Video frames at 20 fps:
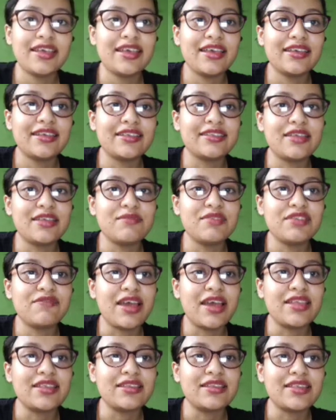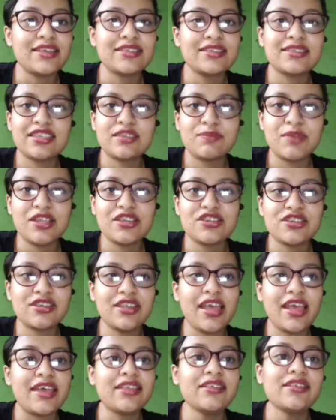it can be divided as suspension
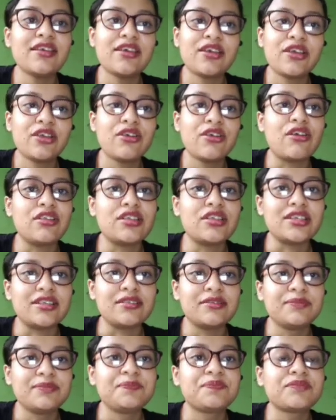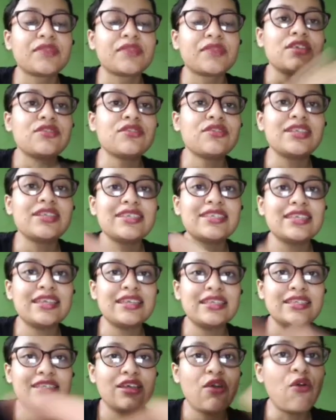and colloidal. So this
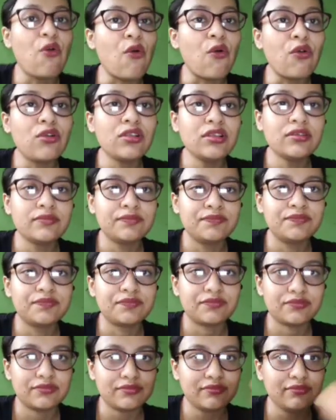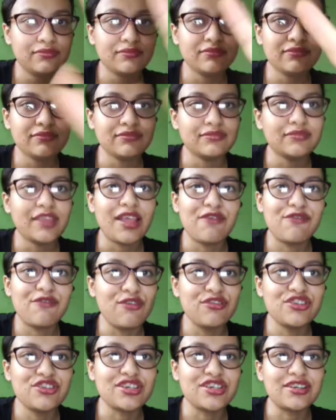is the whole
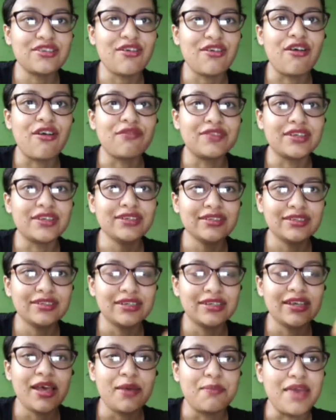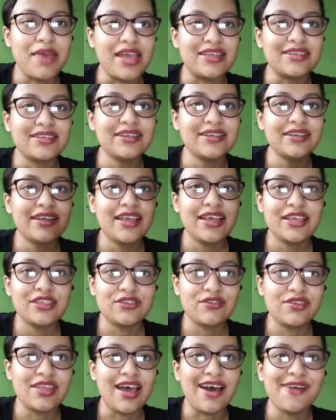flowchart of the matter.
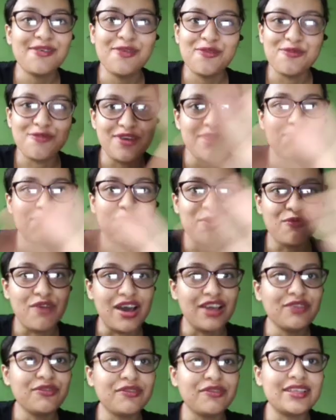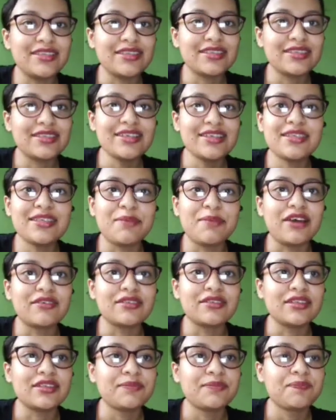So now one by one we will discuss about
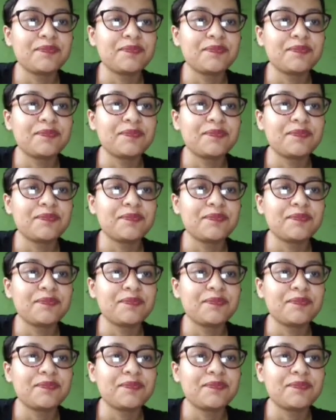it.